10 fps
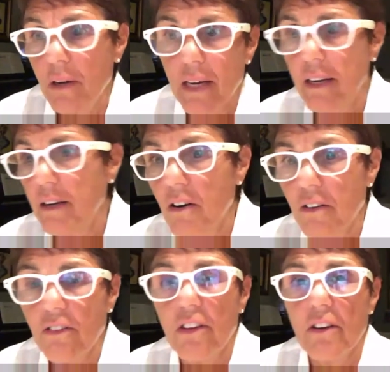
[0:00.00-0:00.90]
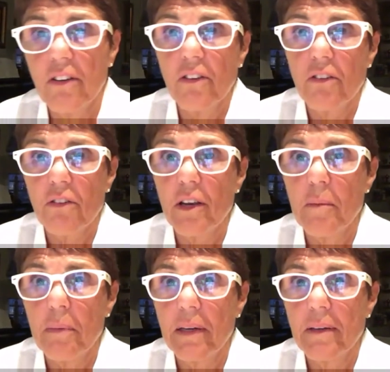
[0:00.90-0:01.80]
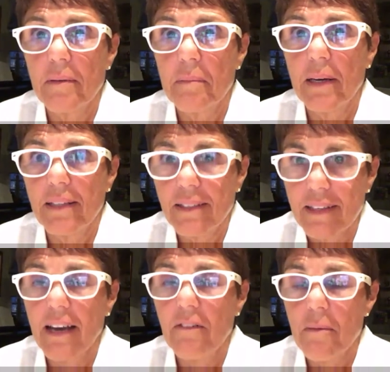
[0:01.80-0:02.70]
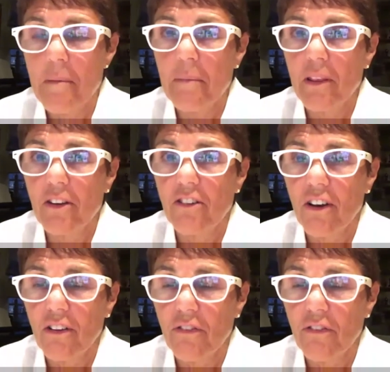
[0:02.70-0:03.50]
I, I can't see you on the screen, but but I remember the Joss